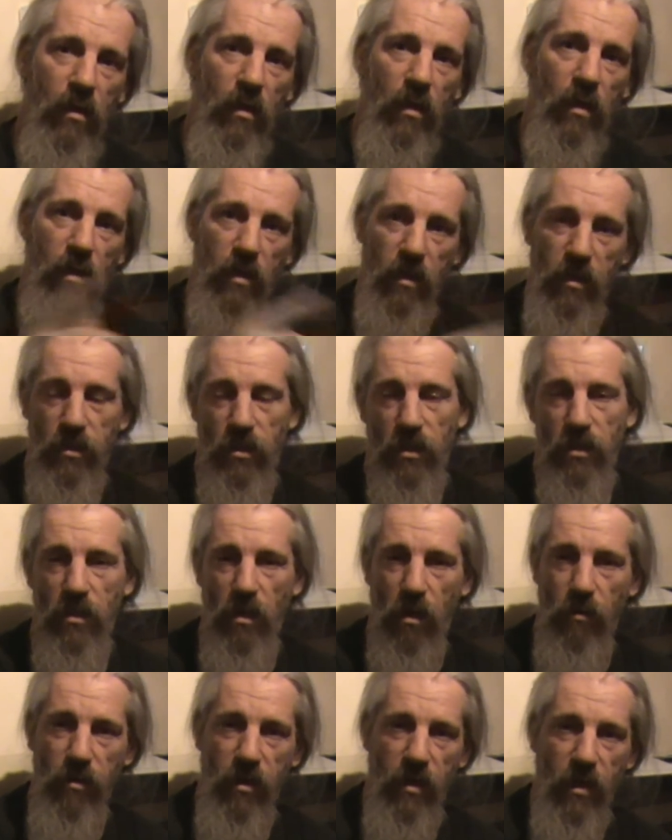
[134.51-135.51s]
unless you're
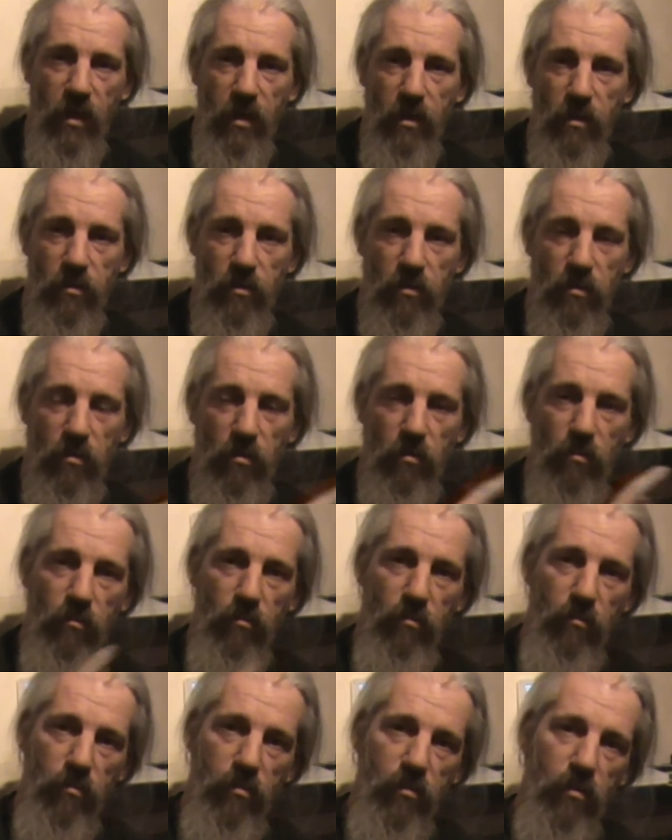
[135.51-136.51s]
Tony Yates,
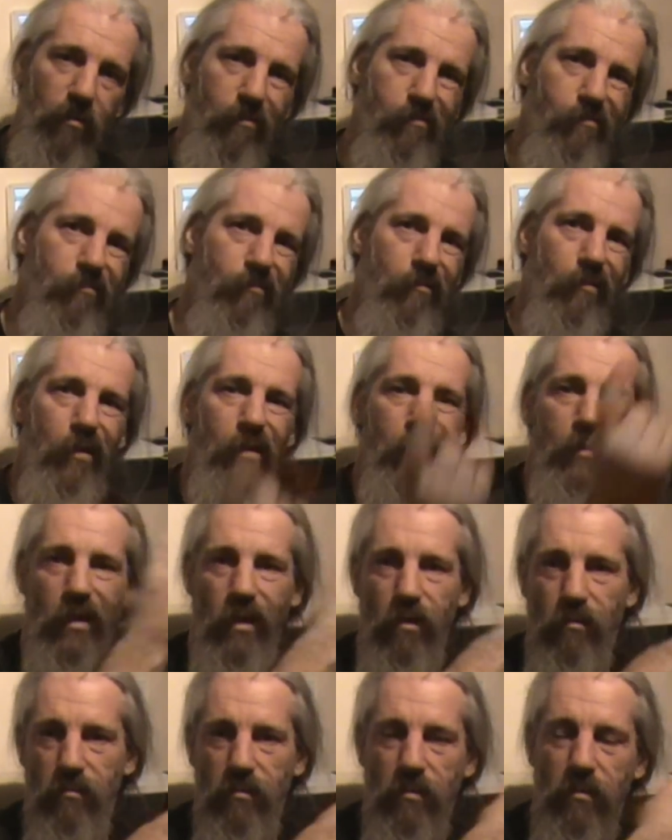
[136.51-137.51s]
who's right
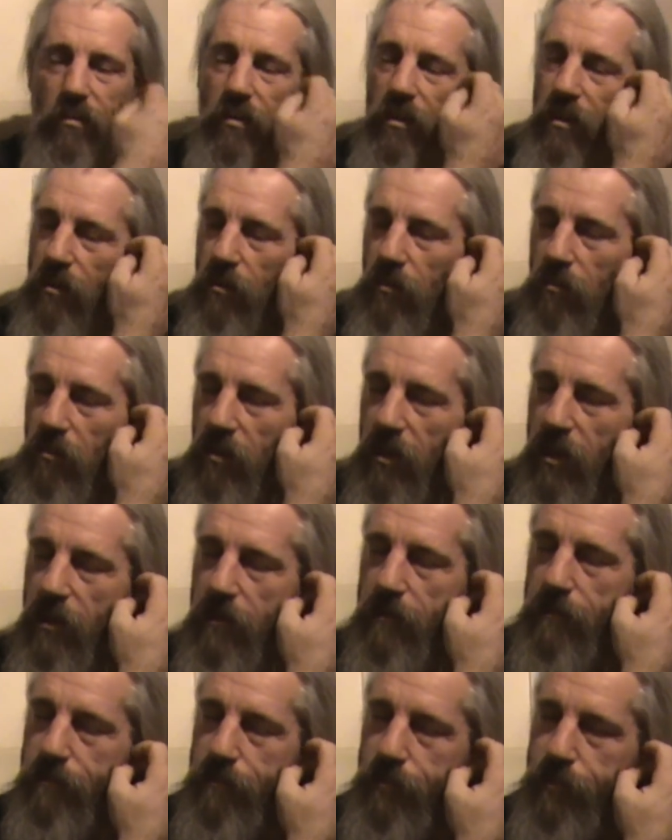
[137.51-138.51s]
out in Norway,
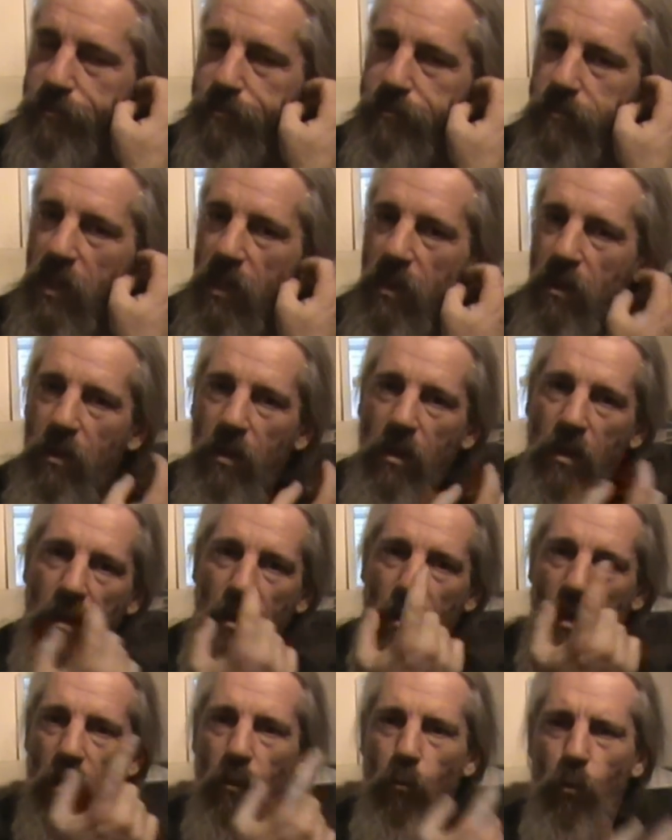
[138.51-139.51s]

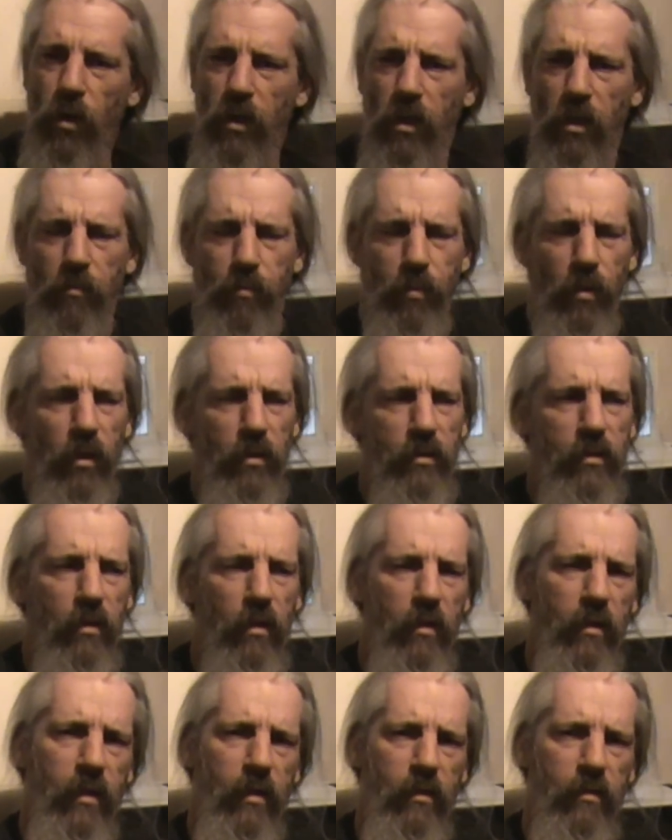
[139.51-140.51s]
and one other person
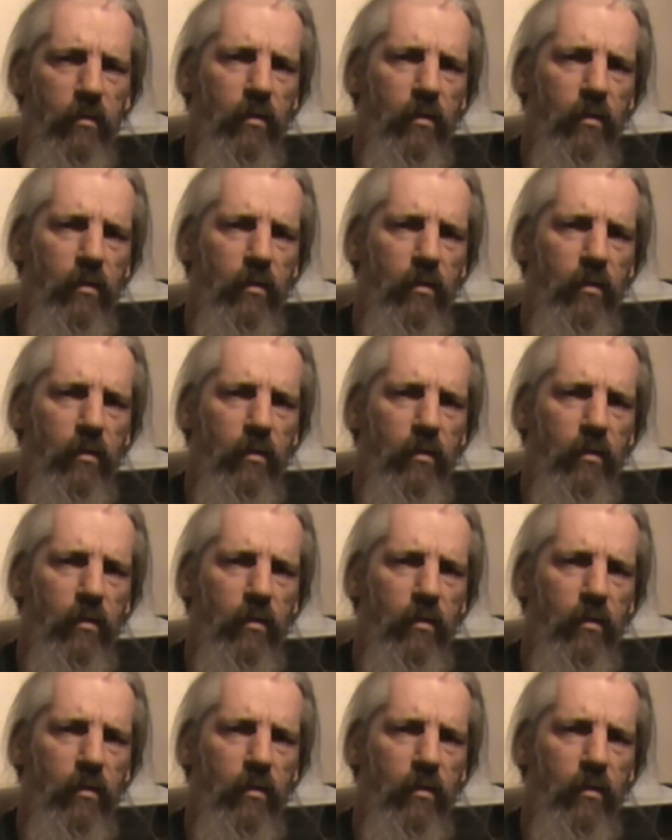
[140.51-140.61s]
I think